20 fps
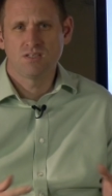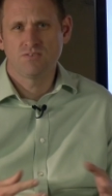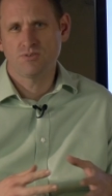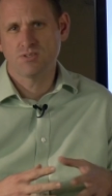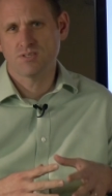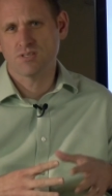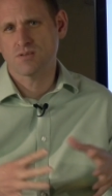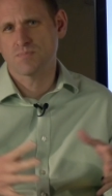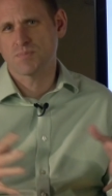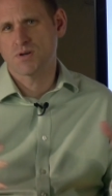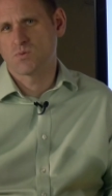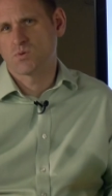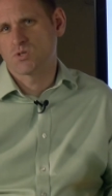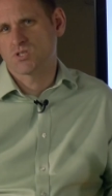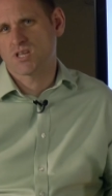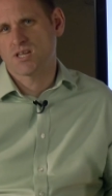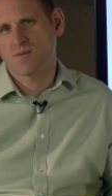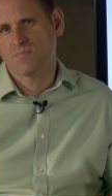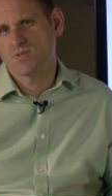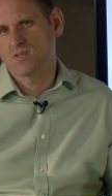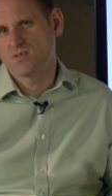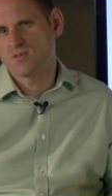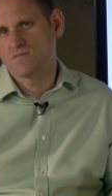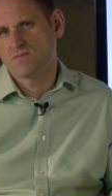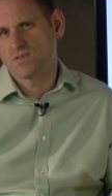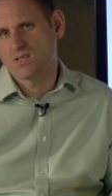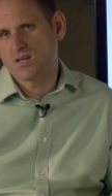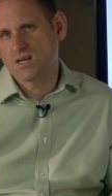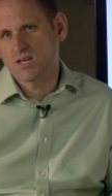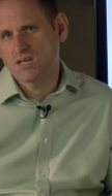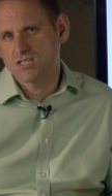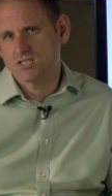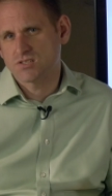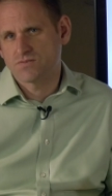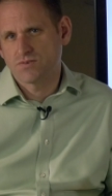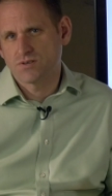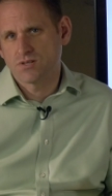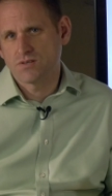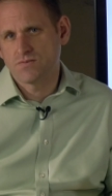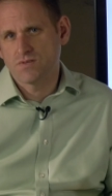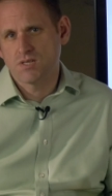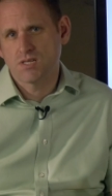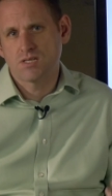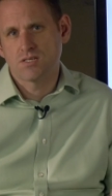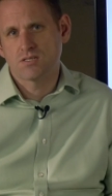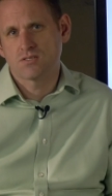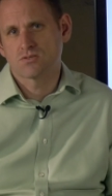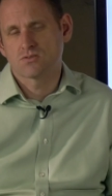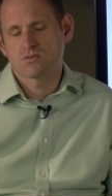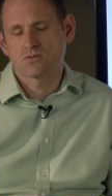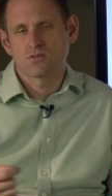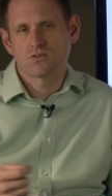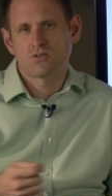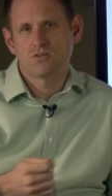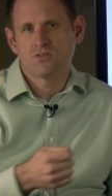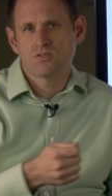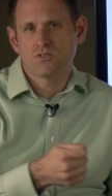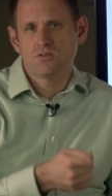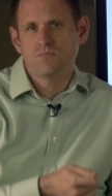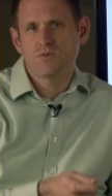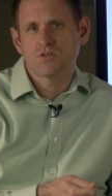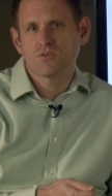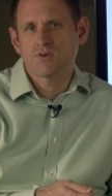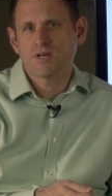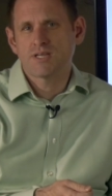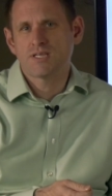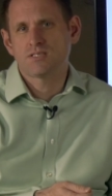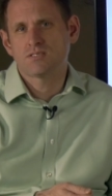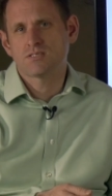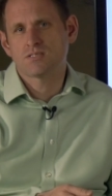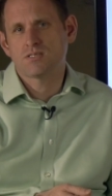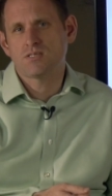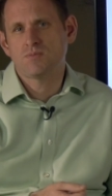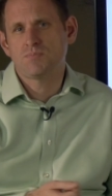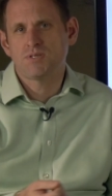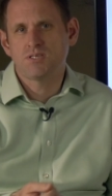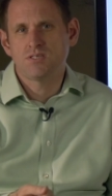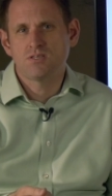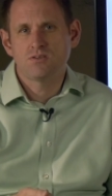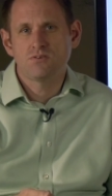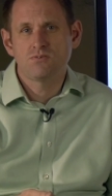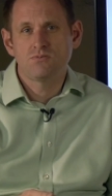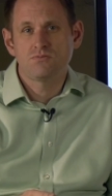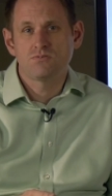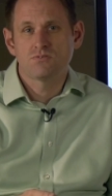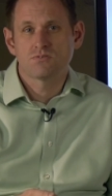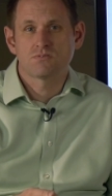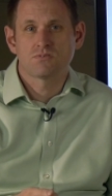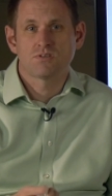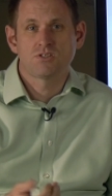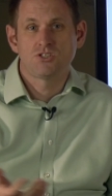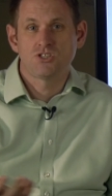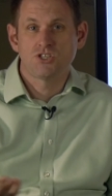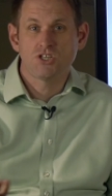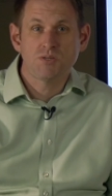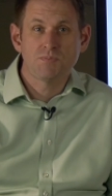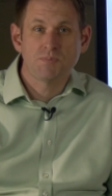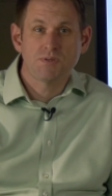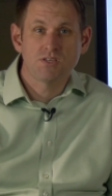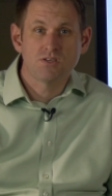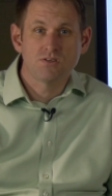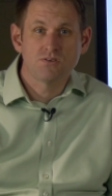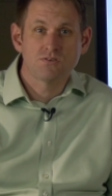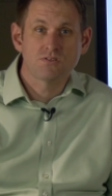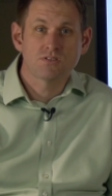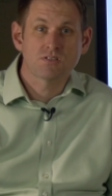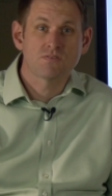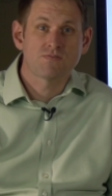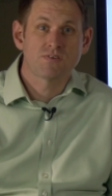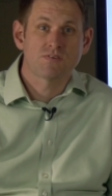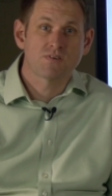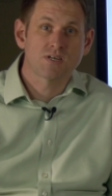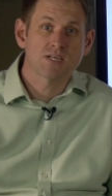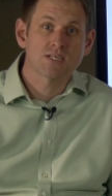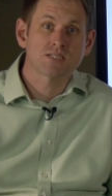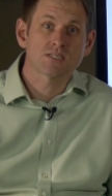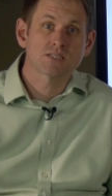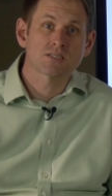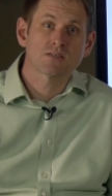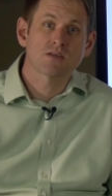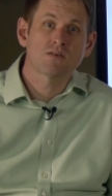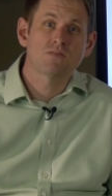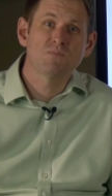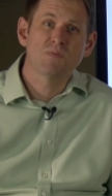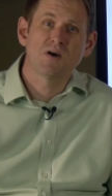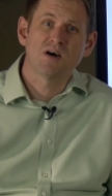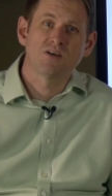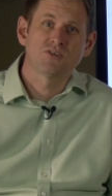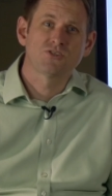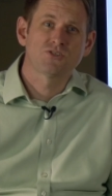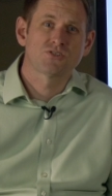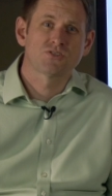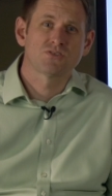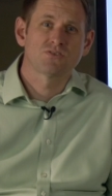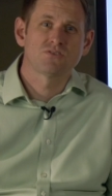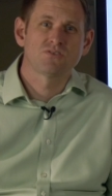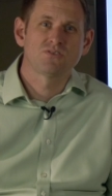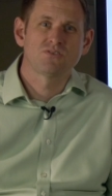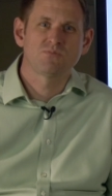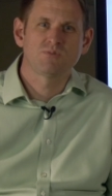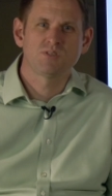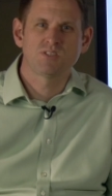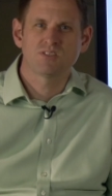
If we think about what's happened over the last 5 years, consumer grade CPUs and GPUs have advanced so much that